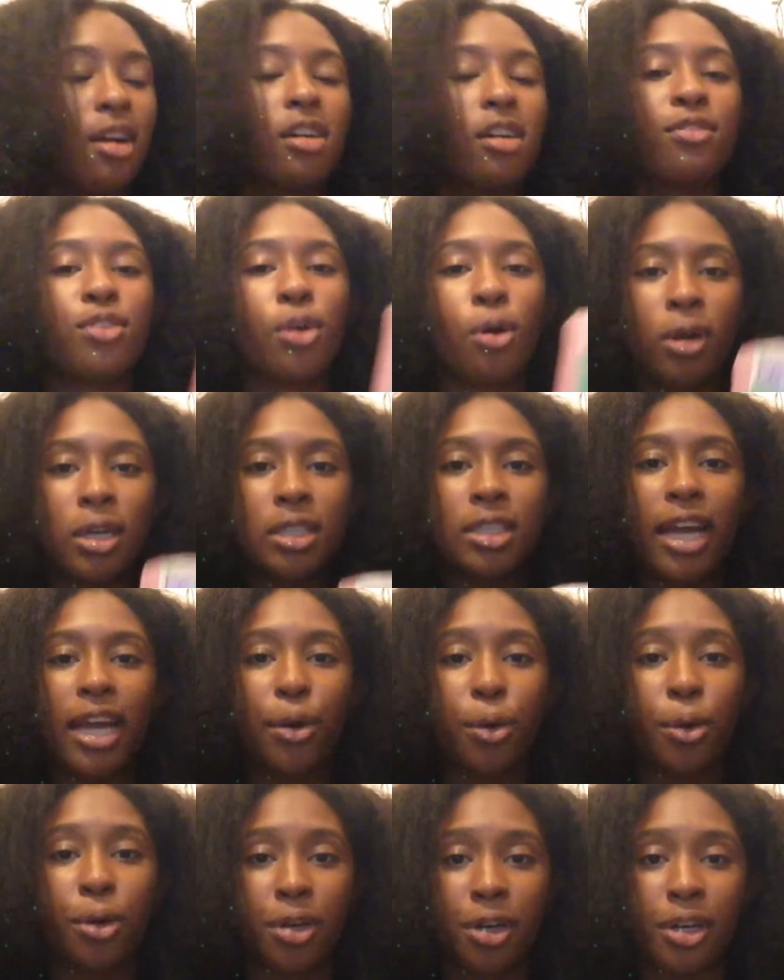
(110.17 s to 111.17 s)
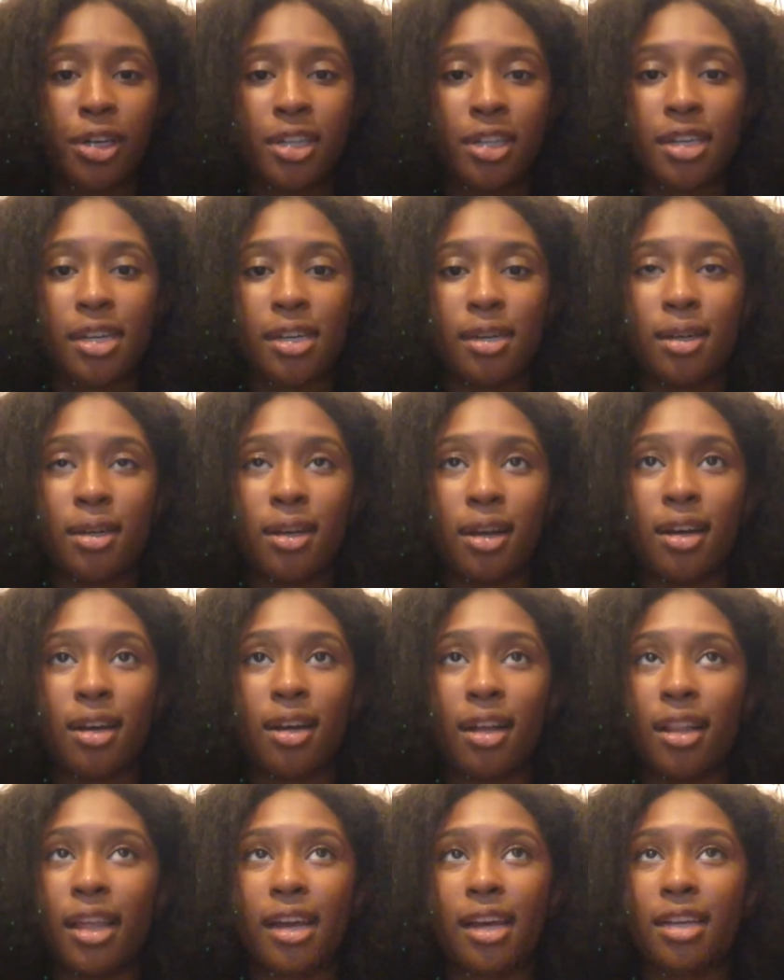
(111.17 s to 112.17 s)
Of course, I ordered
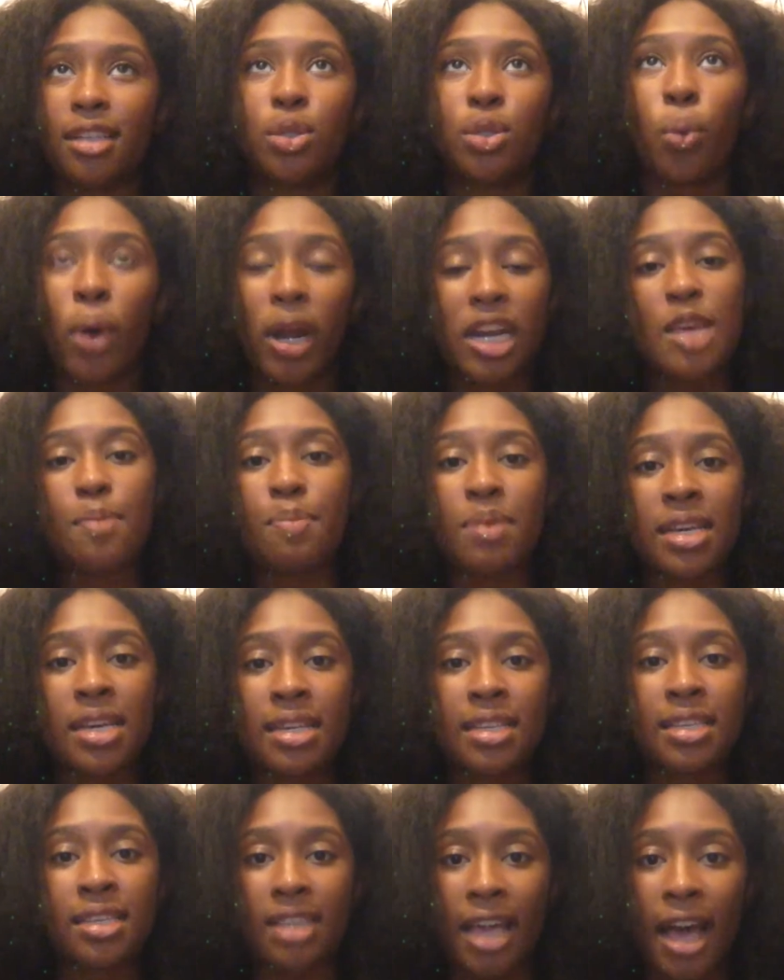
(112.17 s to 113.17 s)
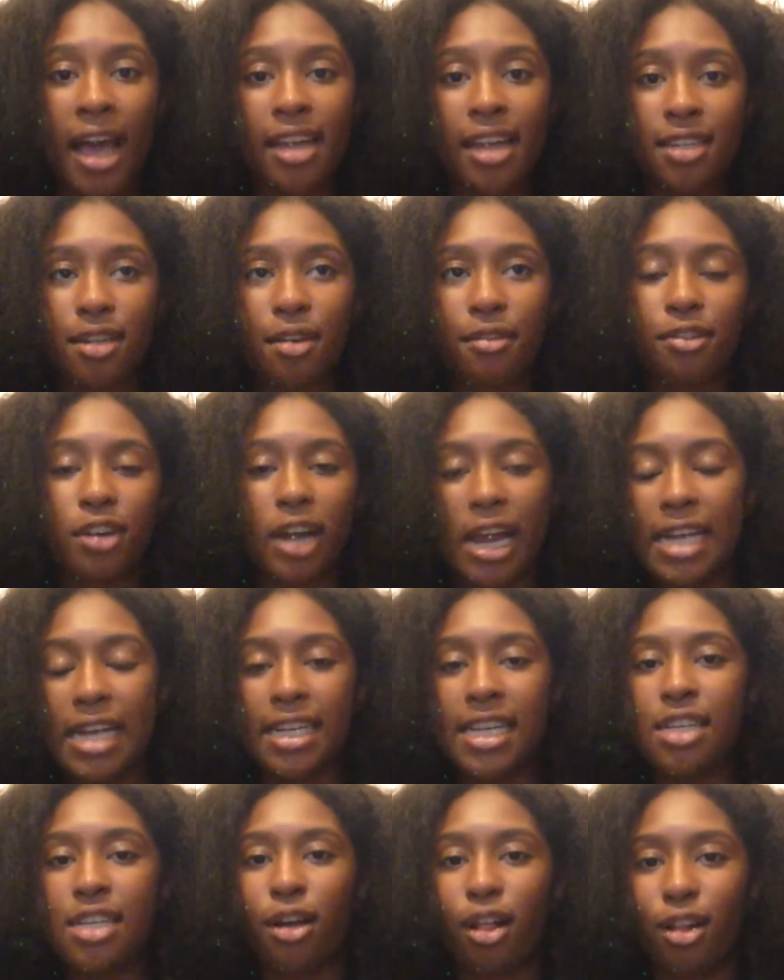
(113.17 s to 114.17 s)
like a 20-piece set for
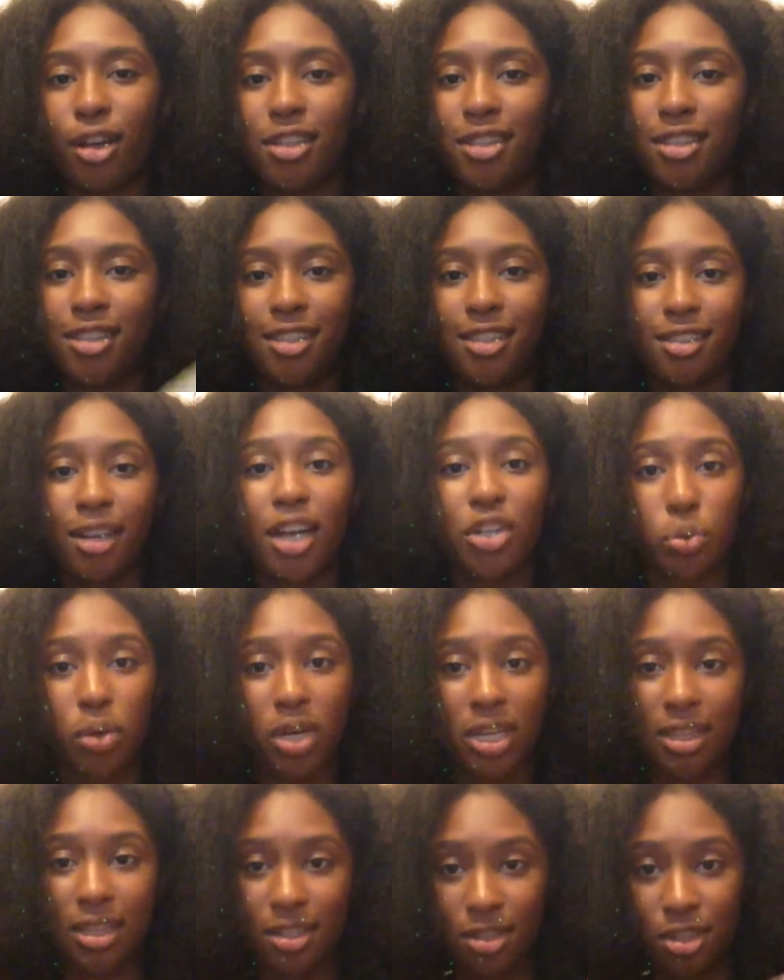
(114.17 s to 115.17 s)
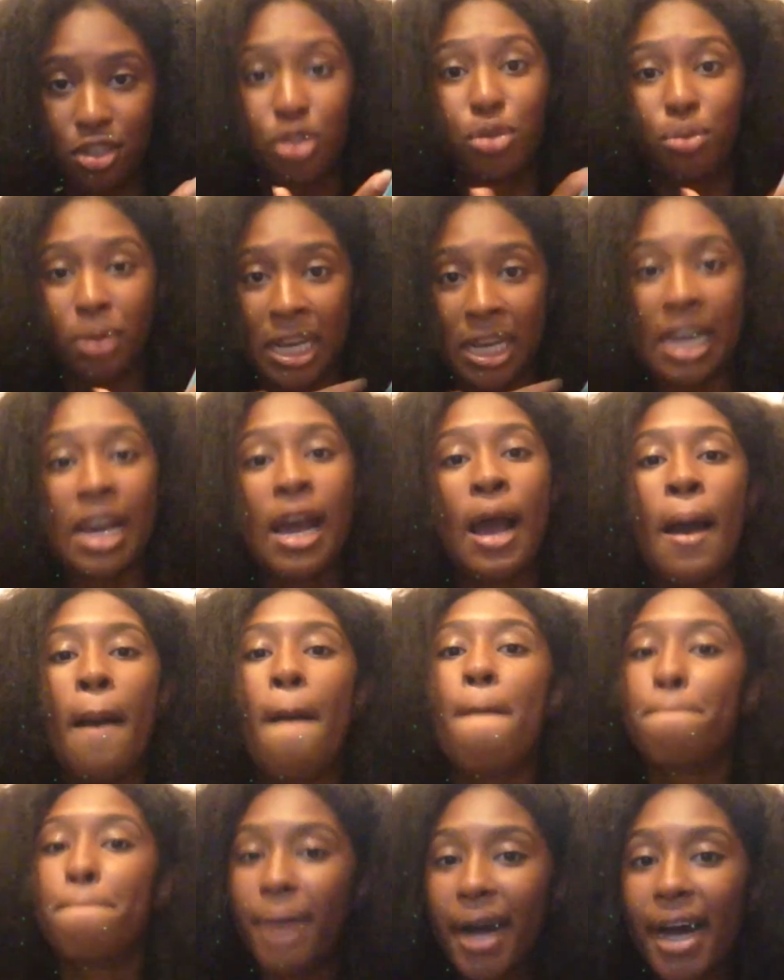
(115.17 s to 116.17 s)
$18, and this is not 20, this is 3,
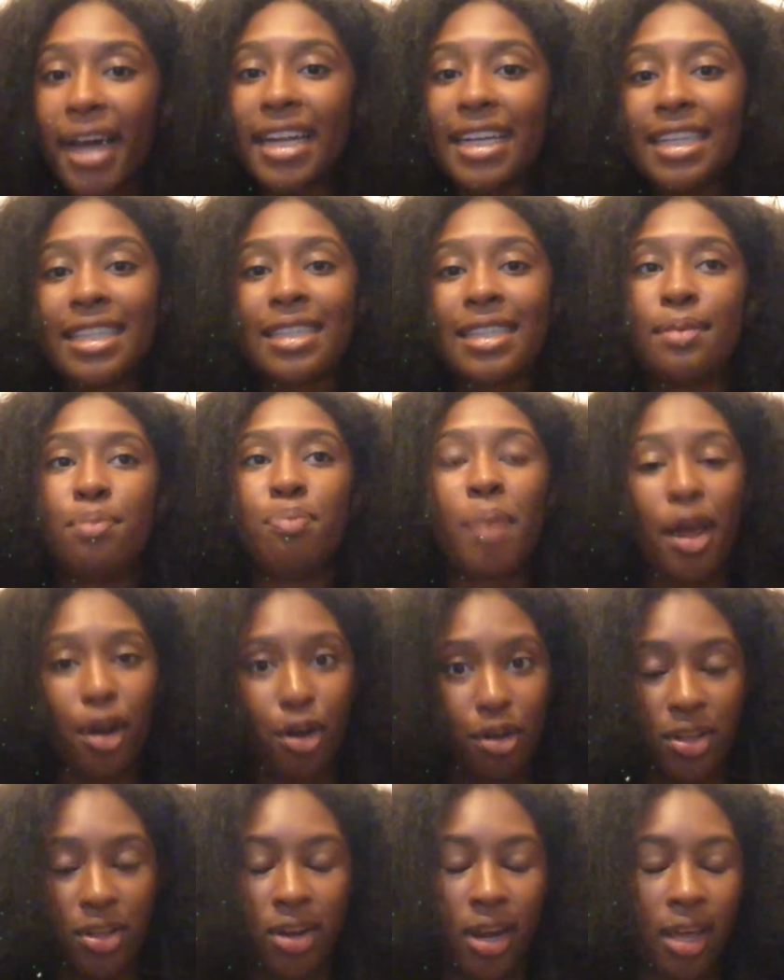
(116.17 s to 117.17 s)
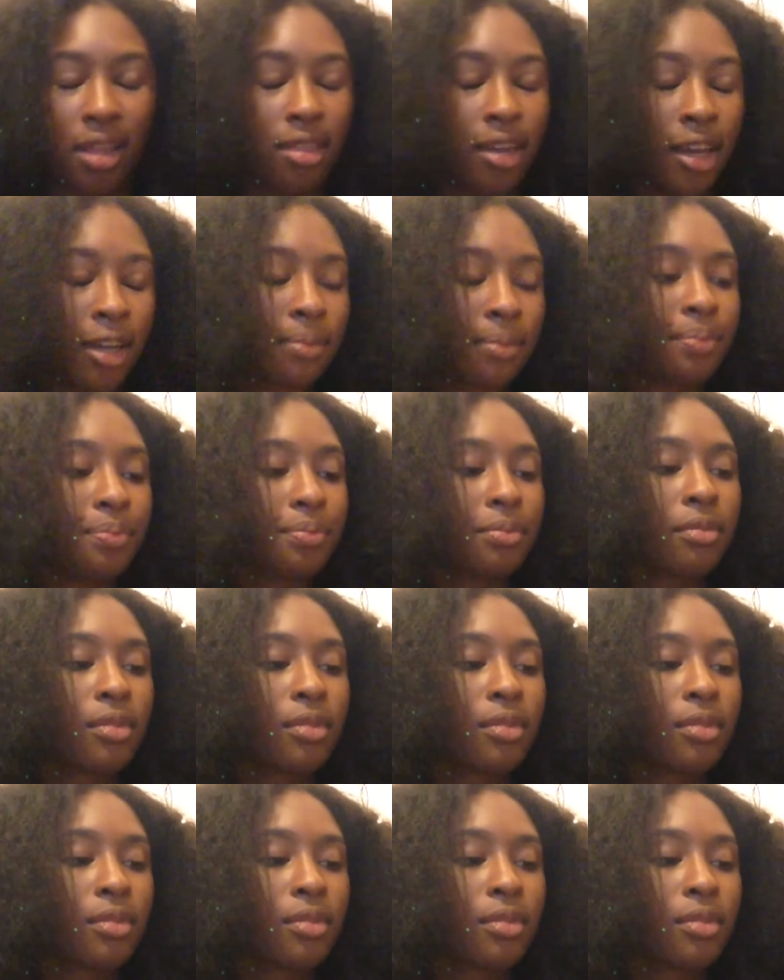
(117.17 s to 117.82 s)
but it's better than nothing.